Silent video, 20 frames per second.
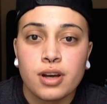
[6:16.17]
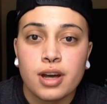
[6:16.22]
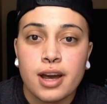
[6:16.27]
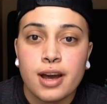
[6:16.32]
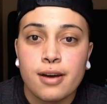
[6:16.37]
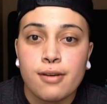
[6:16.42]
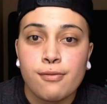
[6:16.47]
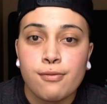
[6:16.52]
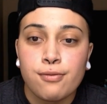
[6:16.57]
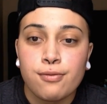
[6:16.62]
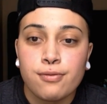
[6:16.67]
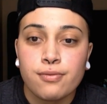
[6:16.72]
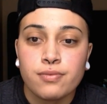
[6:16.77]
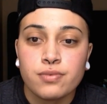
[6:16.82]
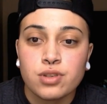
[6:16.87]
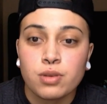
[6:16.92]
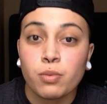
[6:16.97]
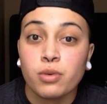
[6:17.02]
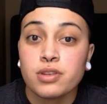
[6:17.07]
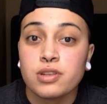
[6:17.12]
have
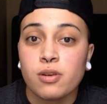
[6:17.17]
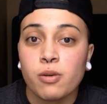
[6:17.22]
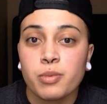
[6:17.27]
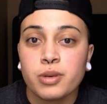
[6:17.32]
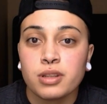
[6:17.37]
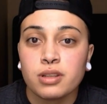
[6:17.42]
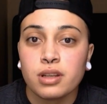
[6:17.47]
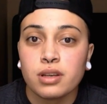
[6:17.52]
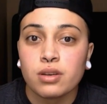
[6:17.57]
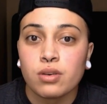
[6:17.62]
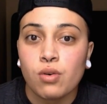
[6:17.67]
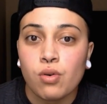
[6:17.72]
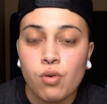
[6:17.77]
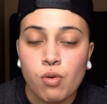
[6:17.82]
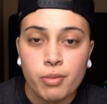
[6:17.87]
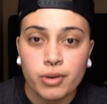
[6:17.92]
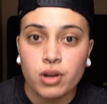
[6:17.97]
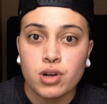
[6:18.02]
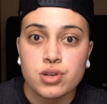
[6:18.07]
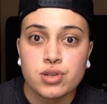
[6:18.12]
someone tell me like,
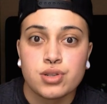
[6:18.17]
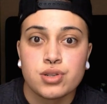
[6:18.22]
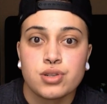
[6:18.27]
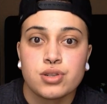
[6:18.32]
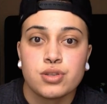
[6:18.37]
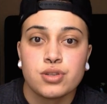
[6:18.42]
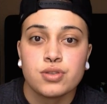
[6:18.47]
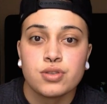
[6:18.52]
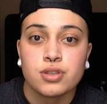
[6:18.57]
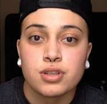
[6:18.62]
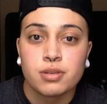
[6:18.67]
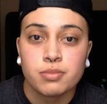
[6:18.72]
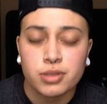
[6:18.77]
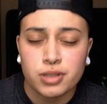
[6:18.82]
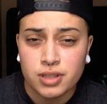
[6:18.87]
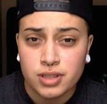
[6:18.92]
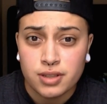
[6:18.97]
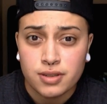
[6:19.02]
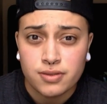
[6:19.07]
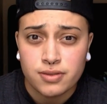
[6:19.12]
"Oh my gosh, you look
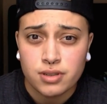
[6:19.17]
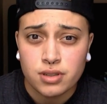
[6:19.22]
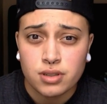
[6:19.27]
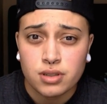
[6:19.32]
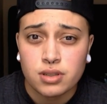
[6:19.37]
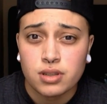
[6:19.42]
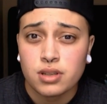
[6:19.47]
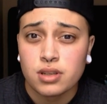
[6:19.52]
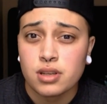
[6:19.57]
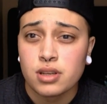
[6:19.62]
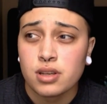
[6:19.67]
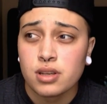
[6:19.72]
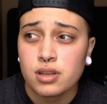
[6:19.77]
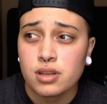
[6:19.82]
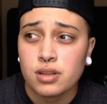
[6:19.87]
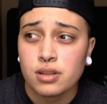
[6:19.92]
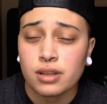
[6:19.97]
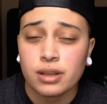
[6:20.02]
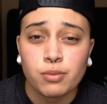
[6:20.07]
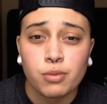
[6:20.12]
completely different,"
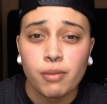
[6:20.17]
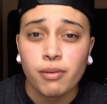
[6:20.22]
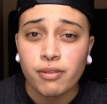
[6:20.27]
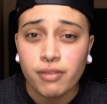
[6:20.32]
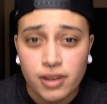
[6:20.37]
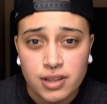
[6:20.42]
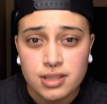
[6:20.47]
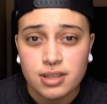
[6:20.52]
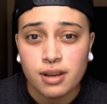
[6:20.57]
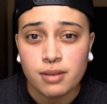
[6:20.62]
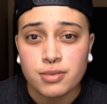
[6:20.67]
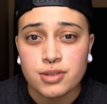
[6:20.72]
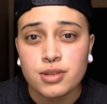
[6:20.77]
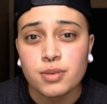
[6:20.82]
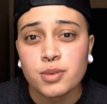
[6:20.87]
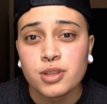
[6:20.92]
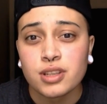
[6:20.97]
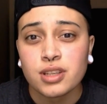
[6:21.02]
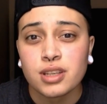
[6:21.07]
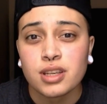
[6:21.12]
and like when we FaceTime or
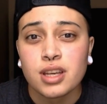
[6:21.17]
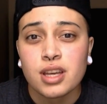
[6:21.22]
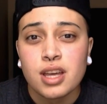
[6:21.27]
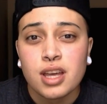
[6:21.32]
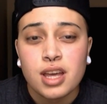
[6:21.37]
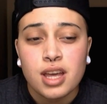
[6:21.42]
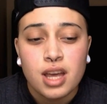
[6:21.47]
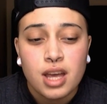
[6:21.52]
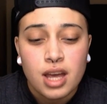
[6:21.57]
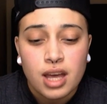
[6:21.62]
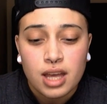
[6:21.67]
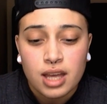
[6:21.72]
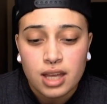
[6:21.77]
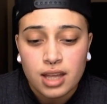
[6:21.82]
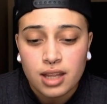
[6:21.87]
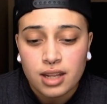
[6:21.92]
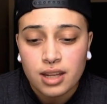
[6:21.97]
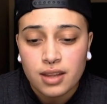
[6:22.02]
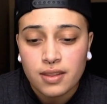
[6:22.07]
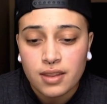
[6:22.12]
something,
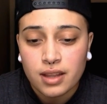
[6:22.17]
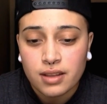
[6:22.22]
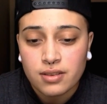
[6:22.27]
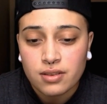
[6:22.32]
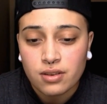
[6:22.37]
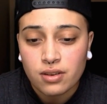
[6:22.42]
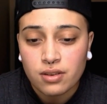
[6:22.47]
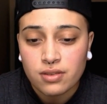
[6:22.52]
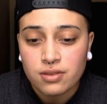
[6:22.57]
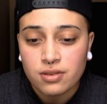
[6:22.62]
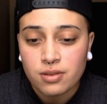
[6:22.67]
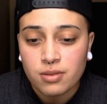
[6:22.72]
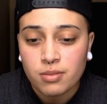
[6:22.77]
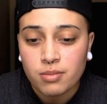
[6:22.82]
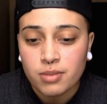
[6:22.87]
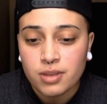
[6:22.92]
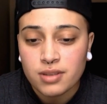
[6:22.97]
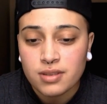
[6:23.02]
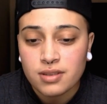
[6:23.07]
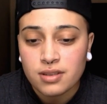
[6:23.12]
and that's awesome.
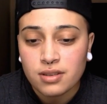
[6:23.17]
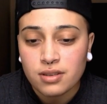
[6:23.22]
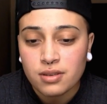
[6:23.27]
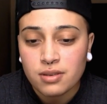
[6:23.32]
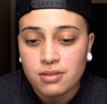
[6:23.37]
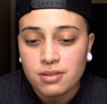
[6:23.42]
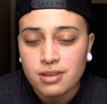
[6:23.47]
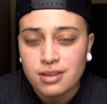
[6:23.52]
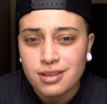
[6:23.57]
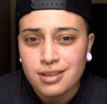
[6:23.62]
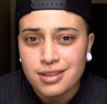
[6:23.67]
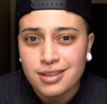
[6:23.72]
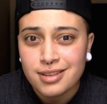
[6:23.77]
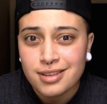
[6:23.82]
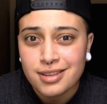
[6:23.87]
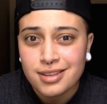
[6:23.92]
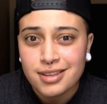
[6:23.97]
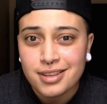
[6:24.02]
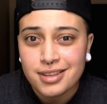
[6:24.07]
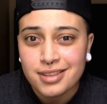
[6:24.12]
It's a little bit
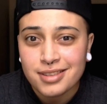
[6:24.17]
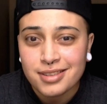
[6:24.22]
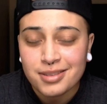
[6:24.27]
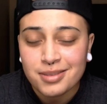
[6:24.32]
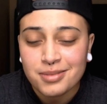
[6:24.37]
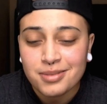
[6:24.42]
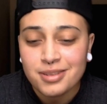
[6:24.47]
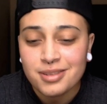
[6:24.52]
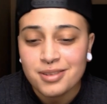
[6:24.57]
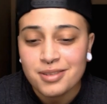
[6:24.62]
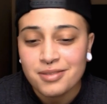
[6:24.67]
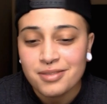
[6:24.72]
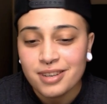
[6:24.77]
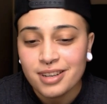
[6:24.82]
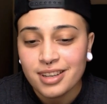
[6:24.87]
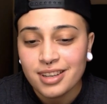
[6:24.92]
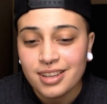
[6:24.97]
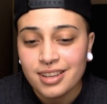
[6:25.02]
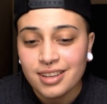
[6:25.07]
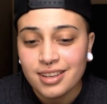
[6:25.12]
nerve
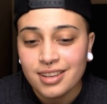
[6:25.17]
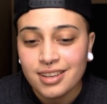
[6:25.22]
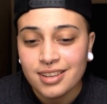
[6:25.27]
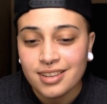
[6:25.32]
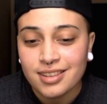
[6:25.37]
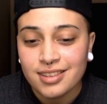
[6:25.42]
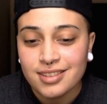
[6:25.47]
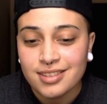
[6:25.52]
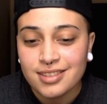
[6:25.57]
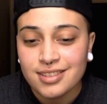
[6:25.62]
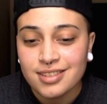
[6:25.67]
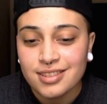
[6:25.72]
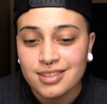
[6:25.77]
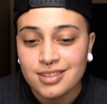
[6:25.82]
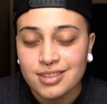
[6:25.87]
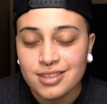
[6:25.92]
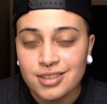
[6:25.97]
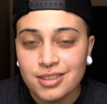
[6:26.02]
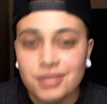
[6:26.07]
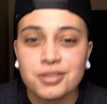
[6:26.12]
wracking because
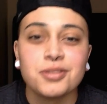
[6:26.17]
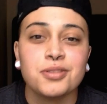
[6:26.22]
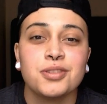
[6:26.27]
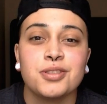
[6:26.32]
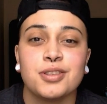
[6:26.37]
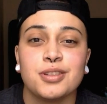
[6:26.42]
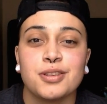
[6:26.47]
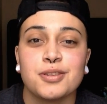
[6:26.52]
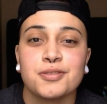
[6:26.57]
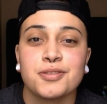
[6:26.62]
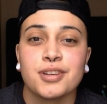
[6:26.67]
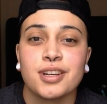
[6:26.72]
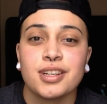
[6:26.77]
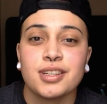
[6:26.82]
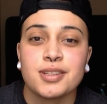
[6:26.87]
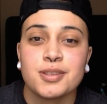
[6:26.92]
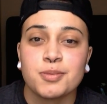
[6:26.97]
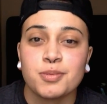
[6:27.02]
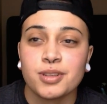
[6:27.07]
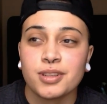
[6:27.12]
you're used to your
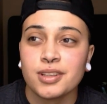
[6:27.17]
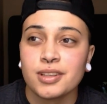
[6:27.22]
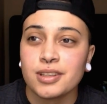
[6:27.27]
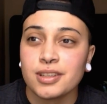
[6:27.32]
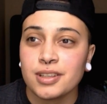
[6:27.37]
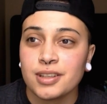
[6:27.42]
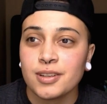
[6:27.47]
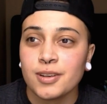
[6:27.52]
face, but